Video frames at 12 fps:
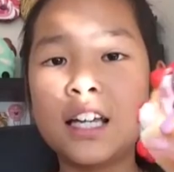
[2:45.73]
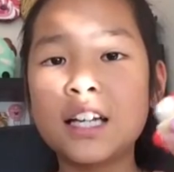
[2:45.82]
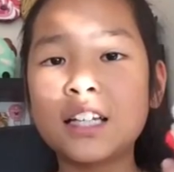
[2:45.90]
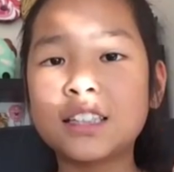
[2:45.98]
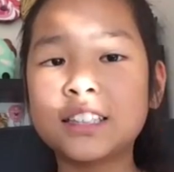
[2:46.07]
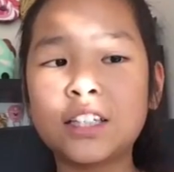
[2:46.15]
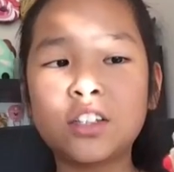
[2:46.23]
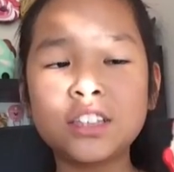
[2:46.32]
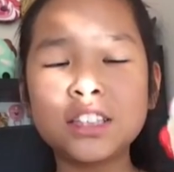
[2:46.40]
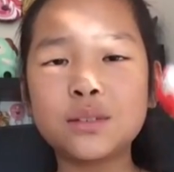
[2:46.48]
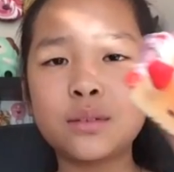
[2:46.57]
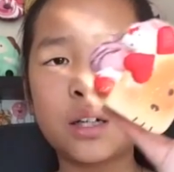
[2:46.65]
Because I got
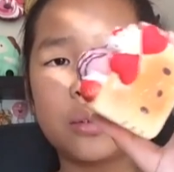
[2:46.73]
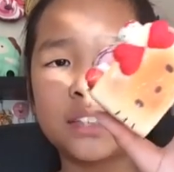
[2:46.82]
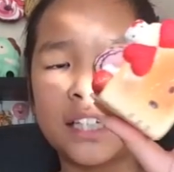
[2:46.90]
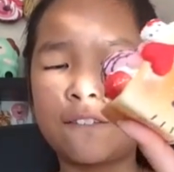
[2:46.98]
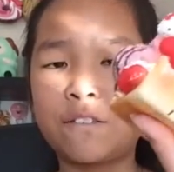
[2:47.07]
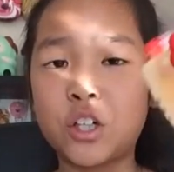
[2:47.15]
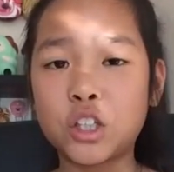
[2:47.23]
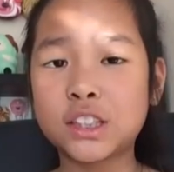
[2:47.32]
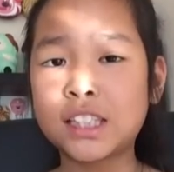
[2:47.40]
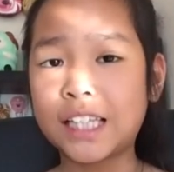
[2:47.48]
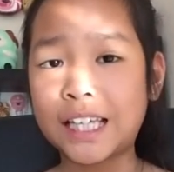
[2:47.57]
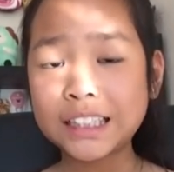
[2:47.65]
this when I was like
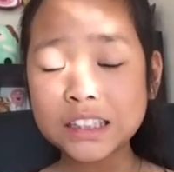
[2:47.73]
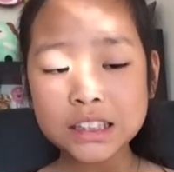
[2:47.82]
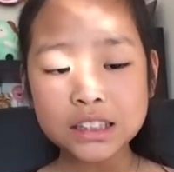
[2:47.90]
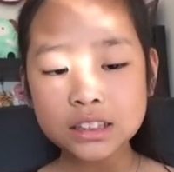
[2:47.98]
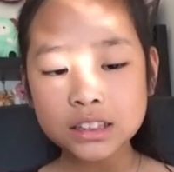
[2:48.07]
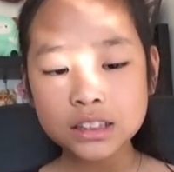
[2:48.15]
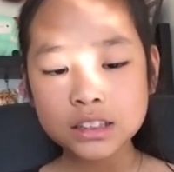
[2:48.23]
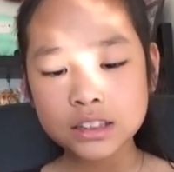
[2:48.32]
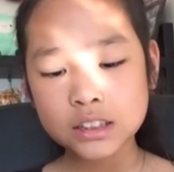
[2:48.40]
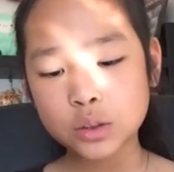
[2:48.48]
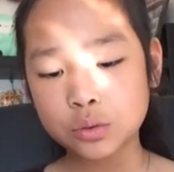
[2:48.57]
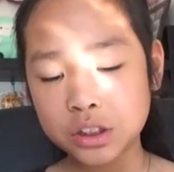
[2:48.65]
first collecting
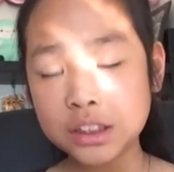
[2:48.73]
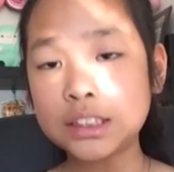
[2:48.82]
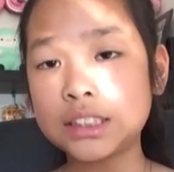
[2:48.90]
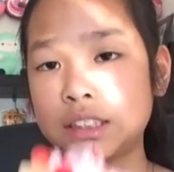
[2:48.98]
squishies,